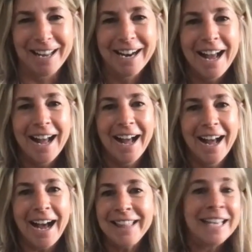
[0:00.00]
but
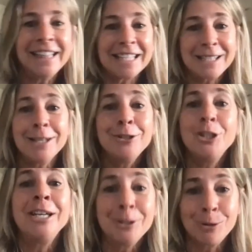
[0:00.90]
I think that's the
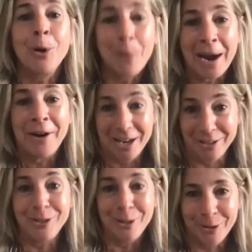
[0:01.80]
jeans mm. we're wearing.
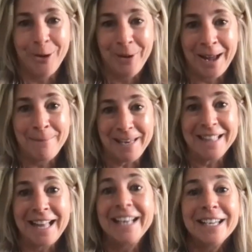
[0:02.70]
Do you know what I
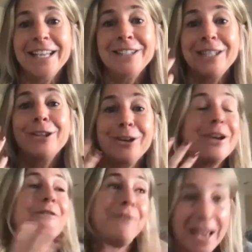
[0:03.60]
mean? Like it's either
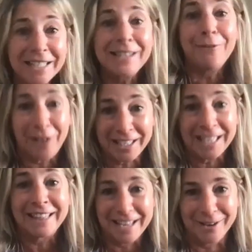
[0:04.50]
gonna face the
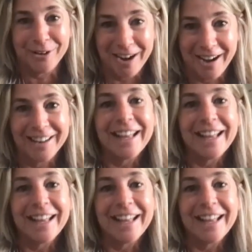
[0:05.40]
fucking thing or not.